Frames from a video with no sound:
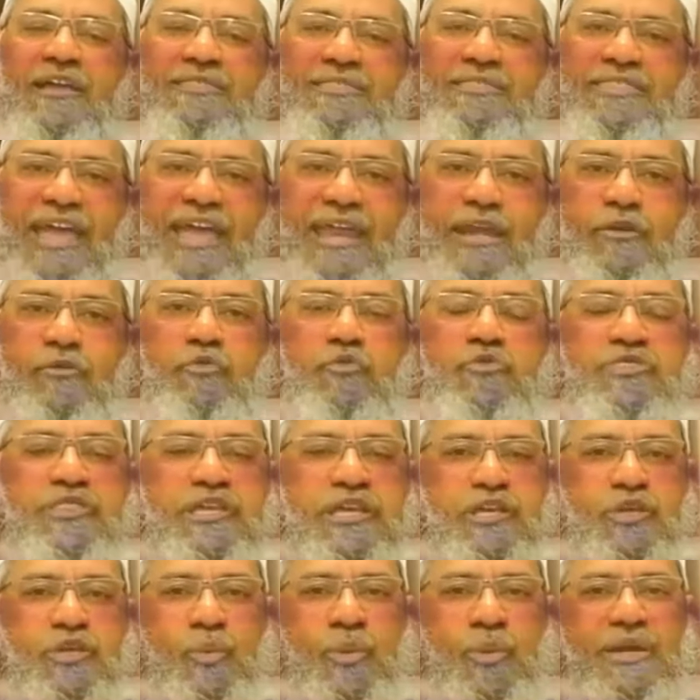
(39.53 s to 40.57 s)
then to
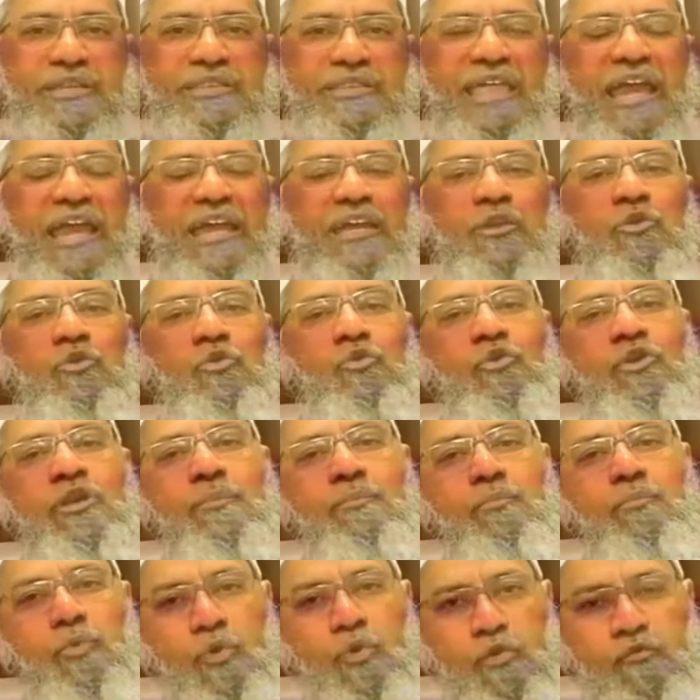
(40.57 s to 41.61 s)
see to it that you
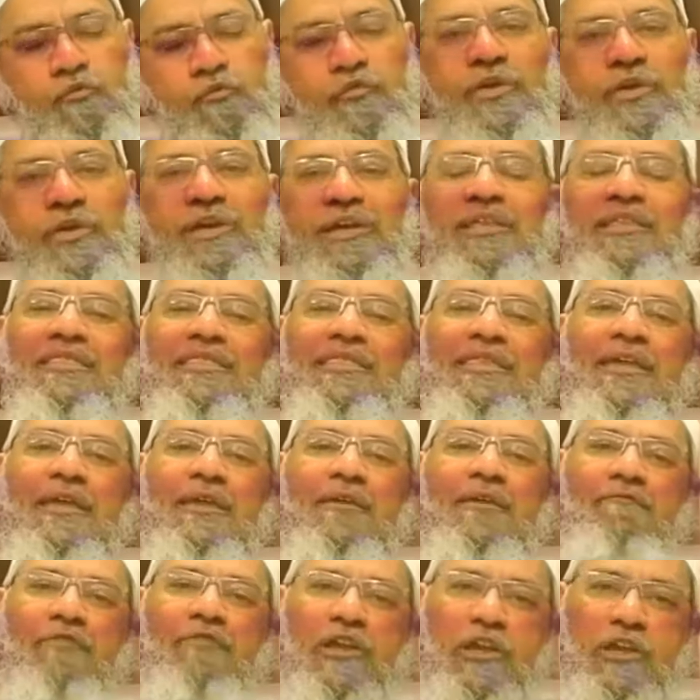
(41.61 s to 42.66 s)
remove
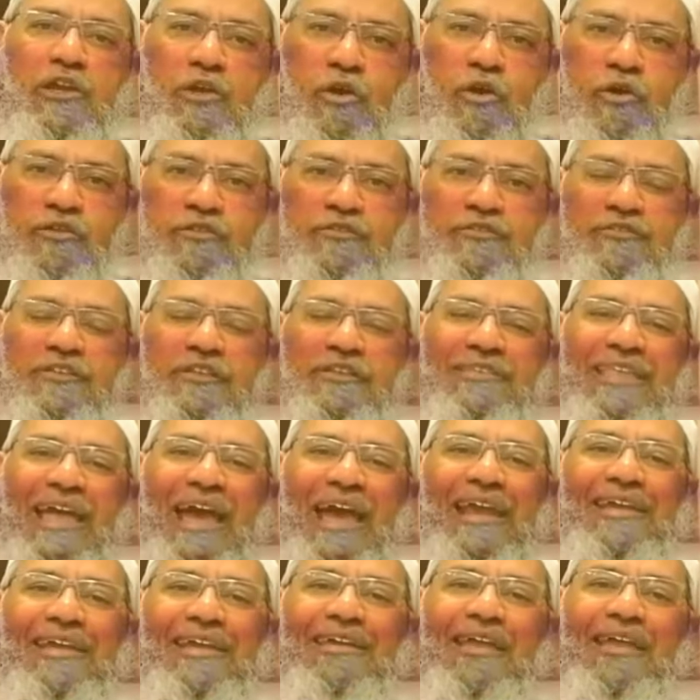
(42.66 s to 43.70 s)
the videos
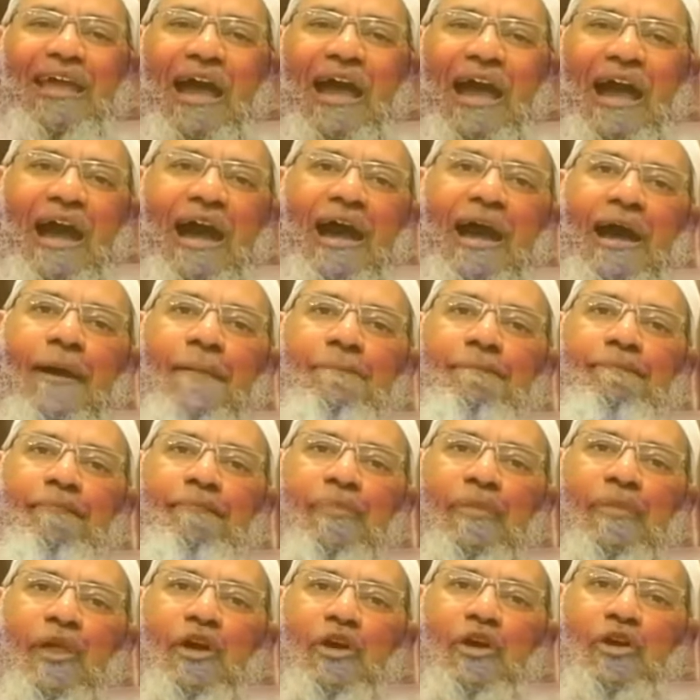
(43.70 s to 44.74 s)
that are
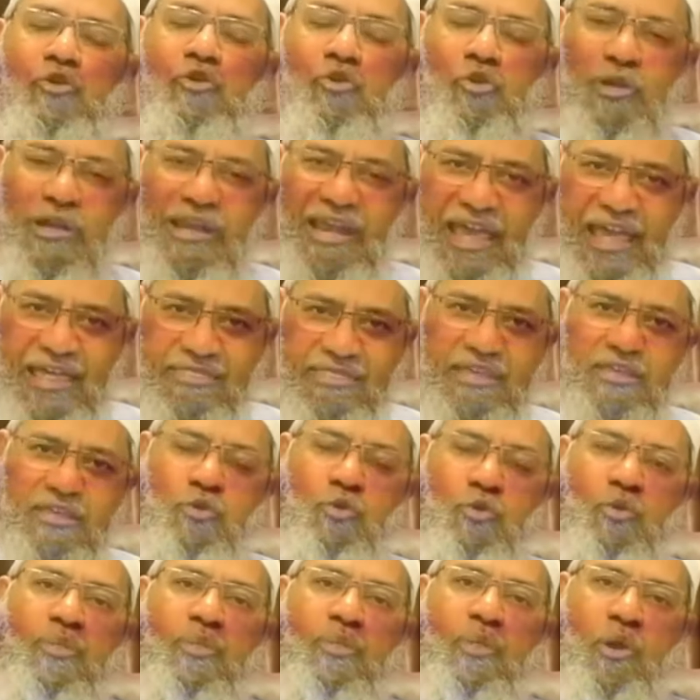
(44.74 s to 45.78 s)
utilizing
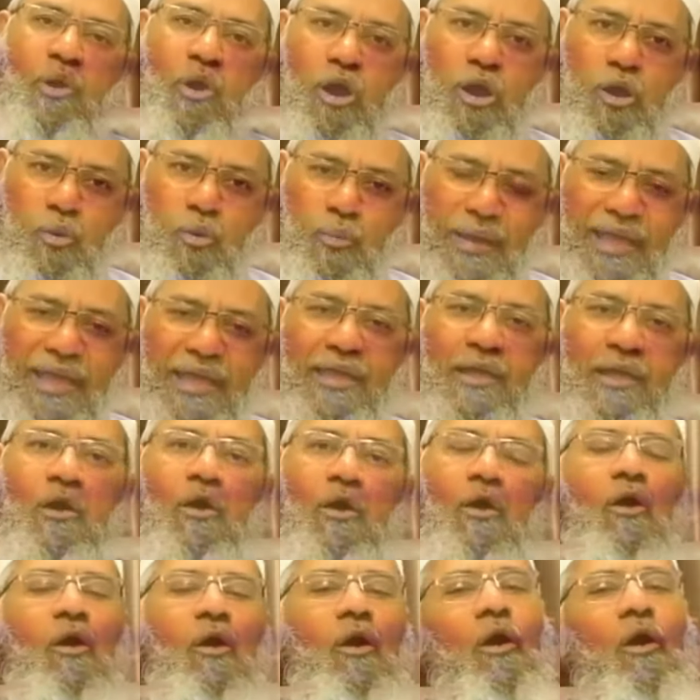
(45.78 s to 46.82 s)
you in the wrong way,
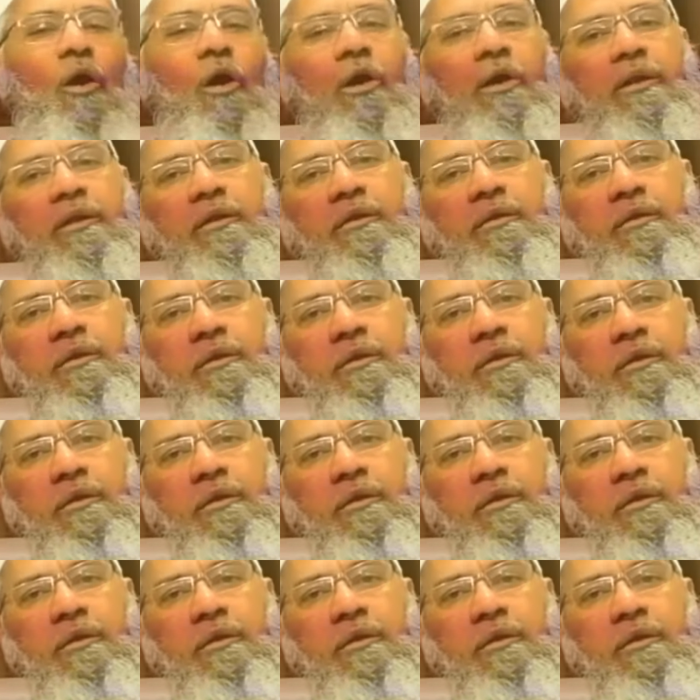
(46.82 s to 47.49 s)
or